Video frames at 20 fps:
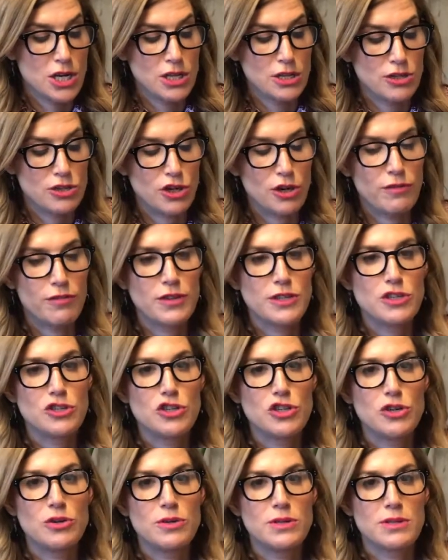Surface
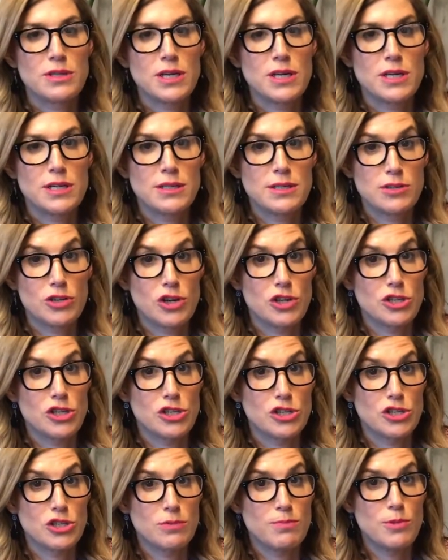2 is going to start to
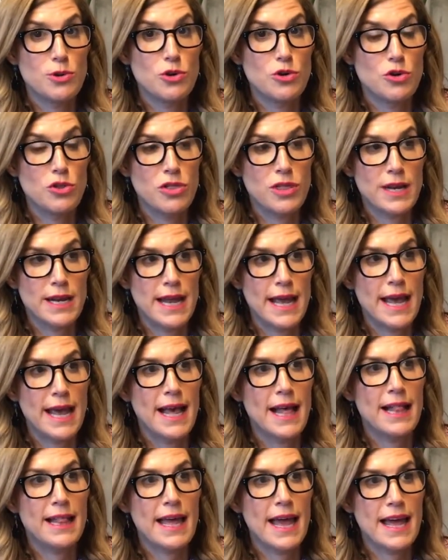smooth the
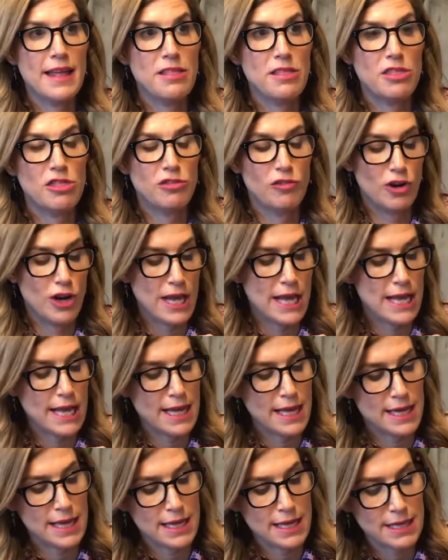nail, and 3
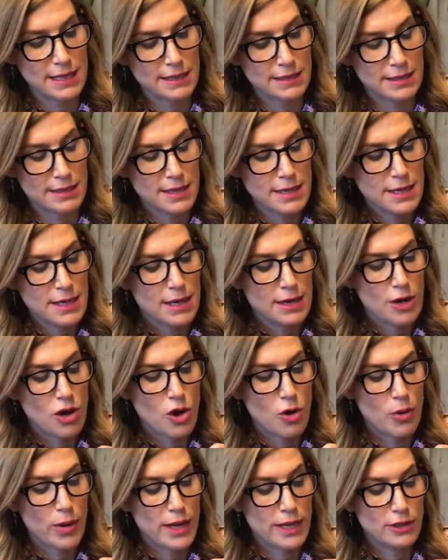is
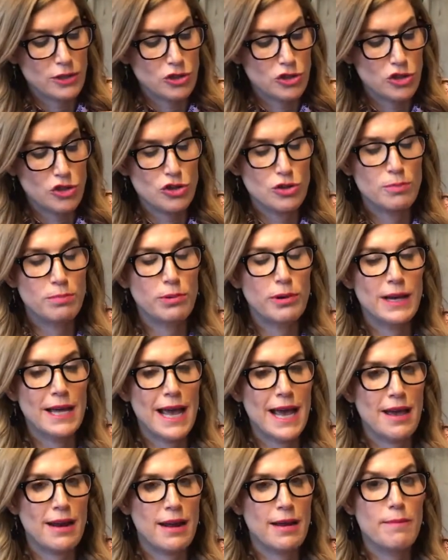going to bring
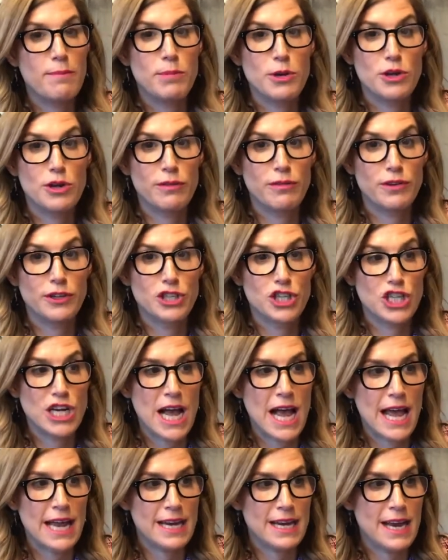out a beautiful
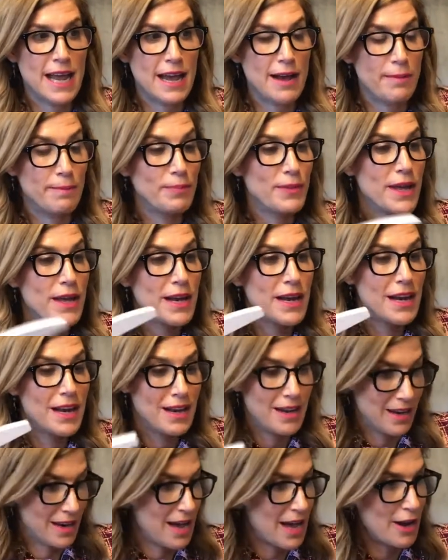shine. Now,
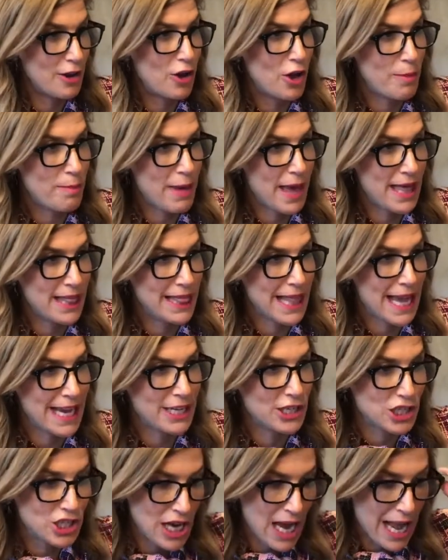not all men
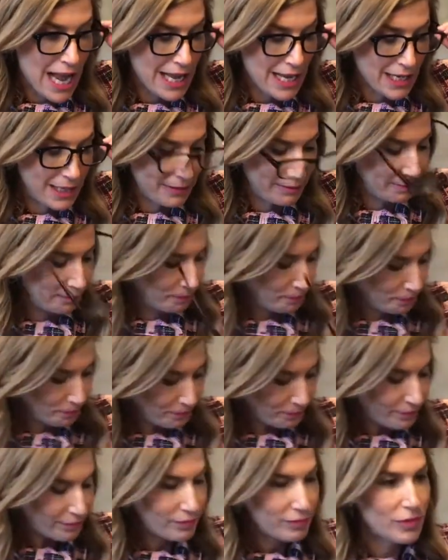like shine,
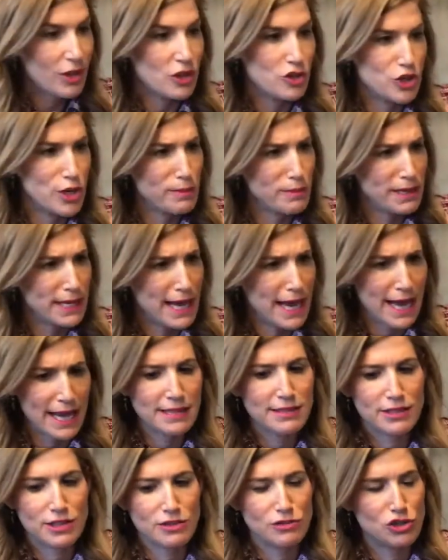so I'm going to
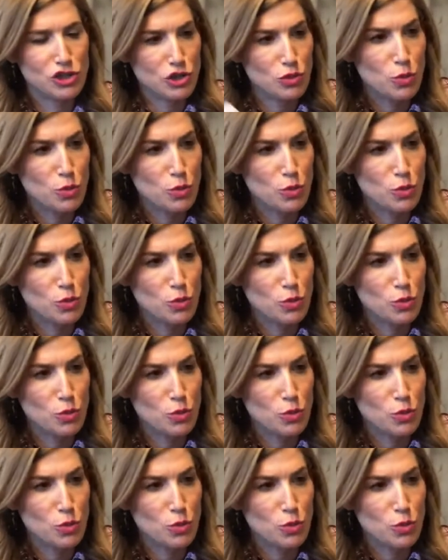ask you, do